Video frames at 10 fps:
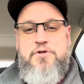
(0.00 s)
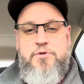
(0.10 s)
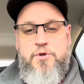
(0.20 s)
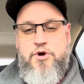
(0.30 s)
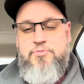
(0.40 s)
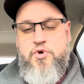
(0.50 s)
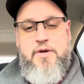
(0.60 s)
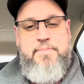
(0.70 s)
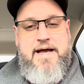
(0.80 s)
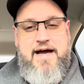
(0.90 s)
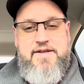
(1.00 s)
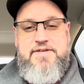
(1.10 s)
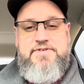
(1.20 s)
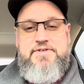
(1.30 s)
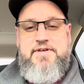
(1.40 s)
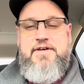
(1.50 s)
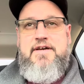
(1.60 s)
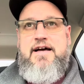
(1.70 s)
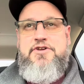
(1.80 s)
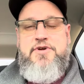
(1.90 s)
Learn more about us.
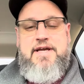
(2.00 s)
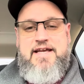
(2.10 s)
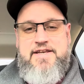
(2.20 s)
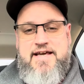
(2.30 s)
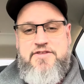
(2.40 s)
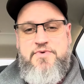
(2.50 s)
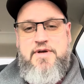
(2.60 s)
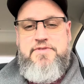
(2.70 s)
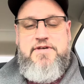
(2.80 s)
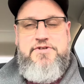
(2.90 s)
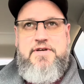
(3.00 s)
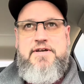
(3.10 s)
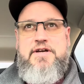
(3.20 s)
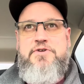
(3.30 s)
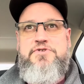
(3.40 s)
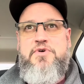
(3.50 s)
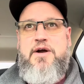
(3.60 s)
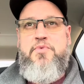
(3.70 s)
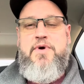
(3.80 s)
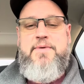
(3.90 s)
You can connect with us. You can go to
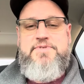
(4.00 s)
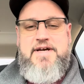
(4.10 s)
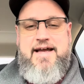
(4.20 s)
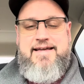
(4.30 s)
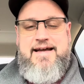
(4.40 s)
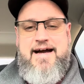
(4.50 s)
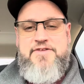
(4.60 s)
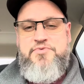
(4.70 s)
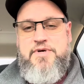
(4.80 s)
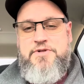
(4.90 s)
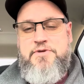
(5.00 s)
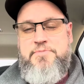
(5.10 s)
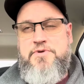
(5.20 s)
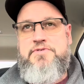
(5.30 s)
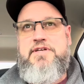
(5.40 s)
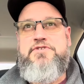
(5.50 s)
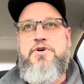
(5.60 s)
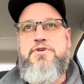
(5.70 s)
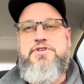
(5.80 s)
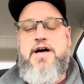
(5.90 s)
our website,
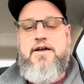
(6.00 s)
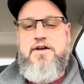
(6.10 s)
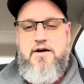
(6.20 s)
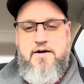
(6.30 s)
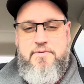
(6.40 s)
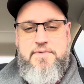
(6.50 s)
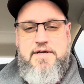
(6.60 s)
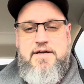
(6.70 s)
godswillcommunitychurch.com.